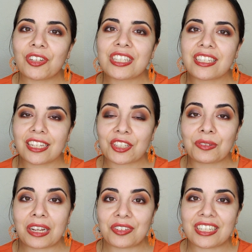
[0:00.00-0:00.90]
sticks
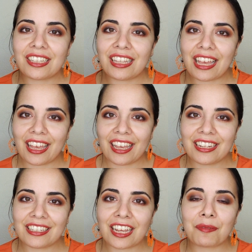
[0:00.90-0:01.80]
around till the
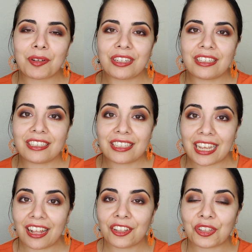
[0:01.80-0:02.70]
end, I'm going to
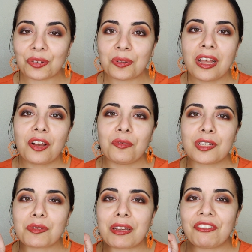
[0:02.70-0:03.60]
tell you
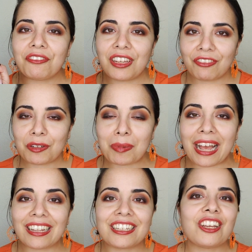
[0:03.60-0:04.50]
what's my favorite
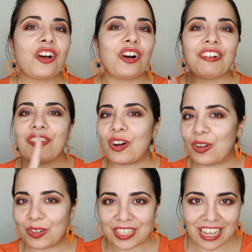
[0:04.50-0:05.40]
palette of
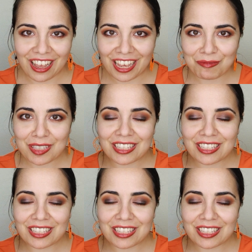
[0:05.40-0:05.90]
all time.